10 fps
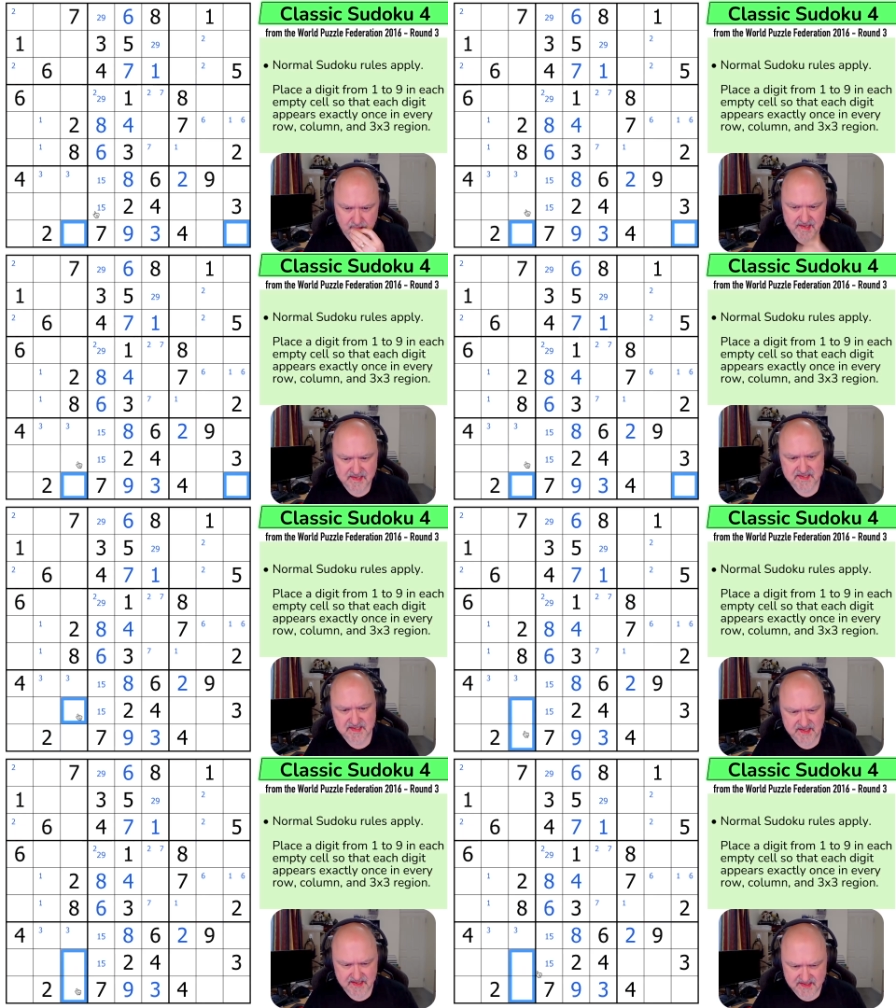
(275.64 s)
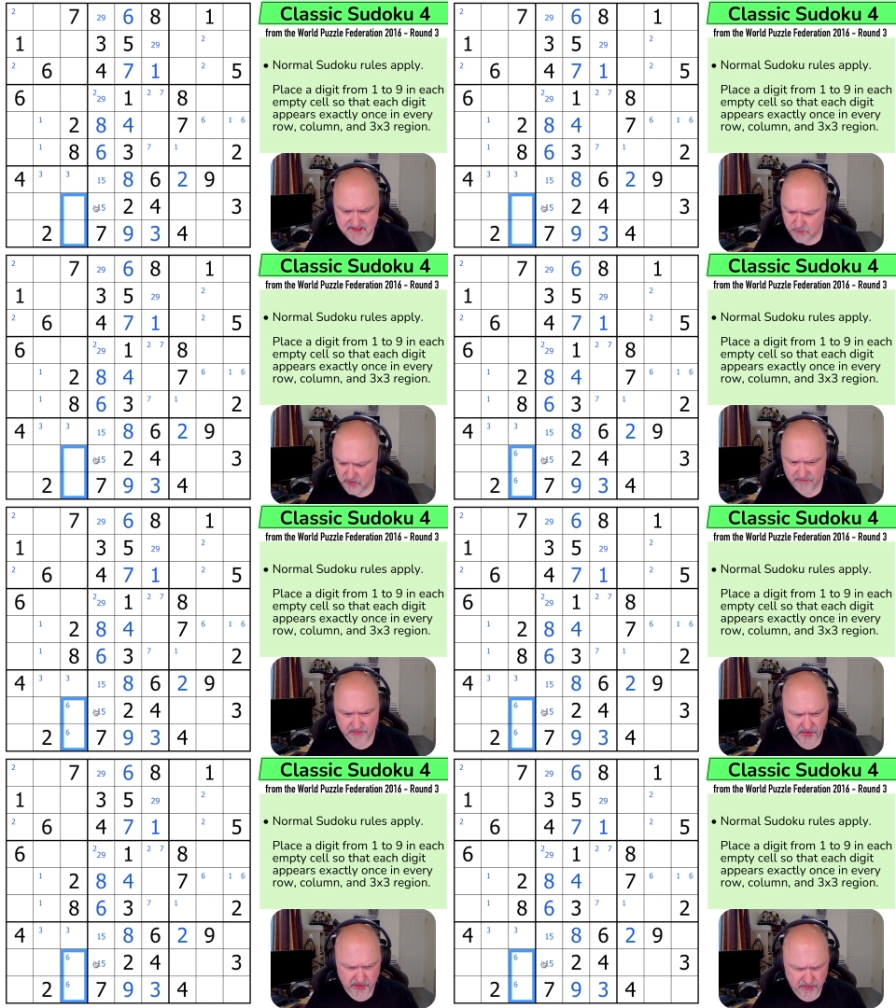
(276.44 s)
Six is in one
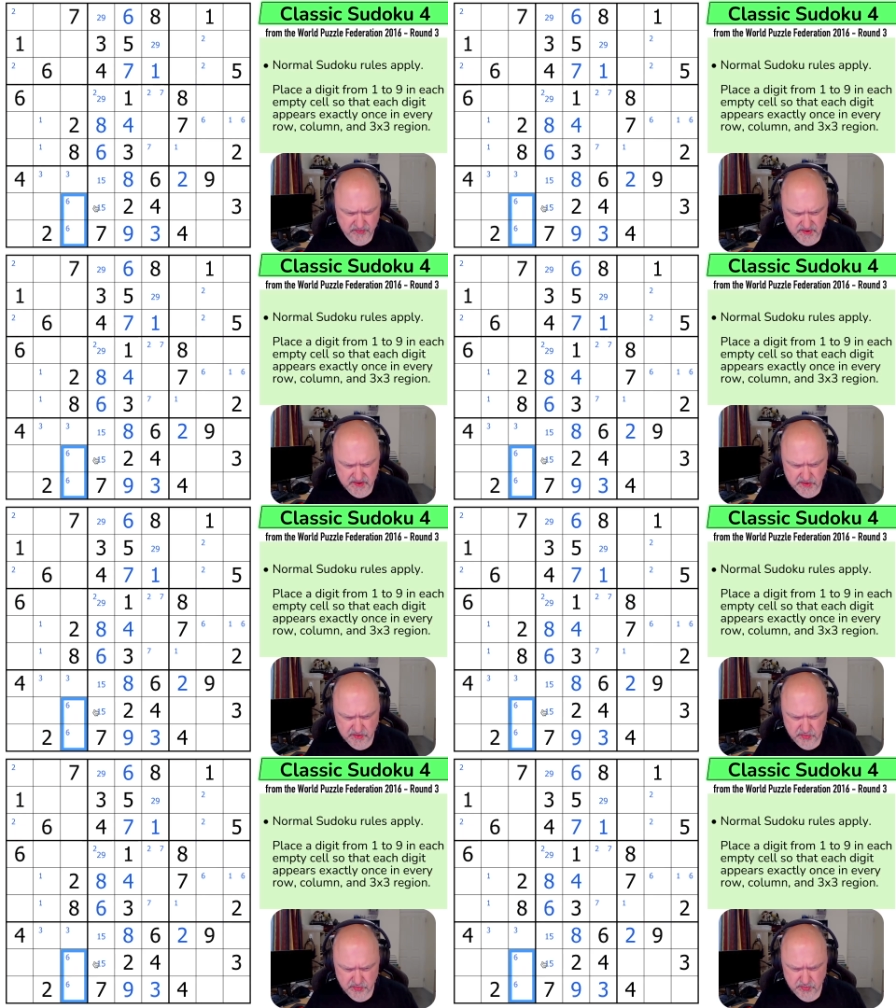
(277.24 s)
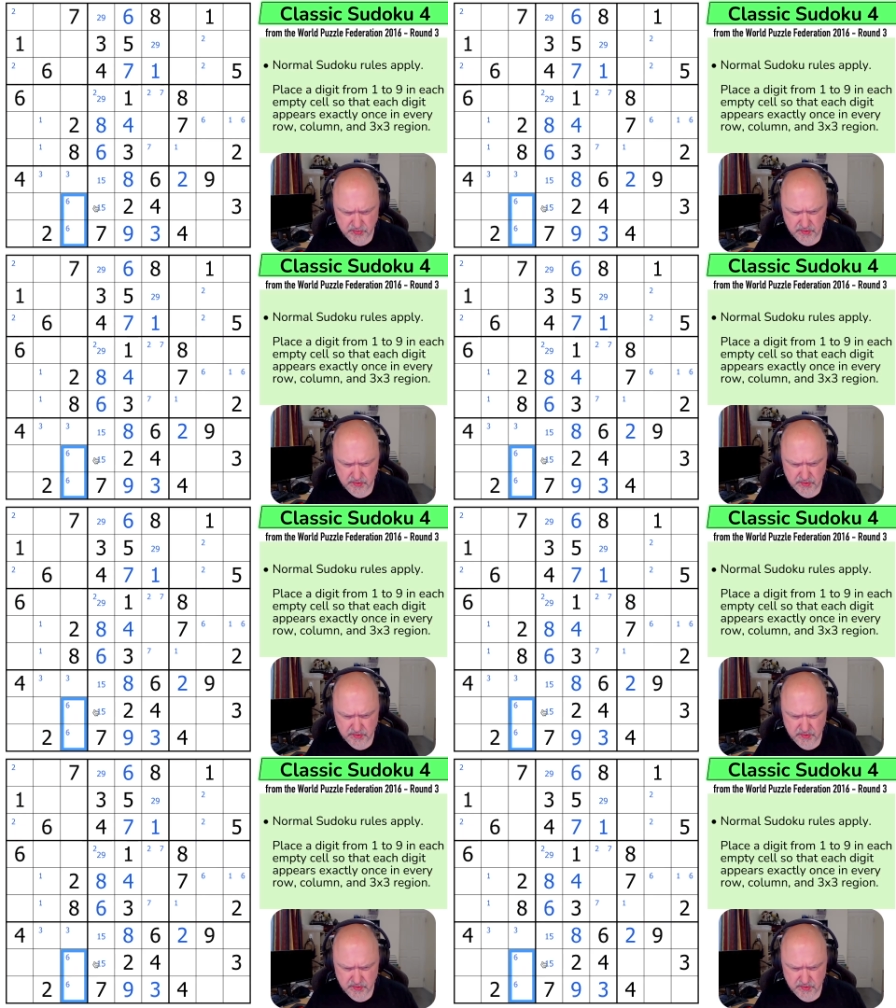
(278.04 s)
of those two.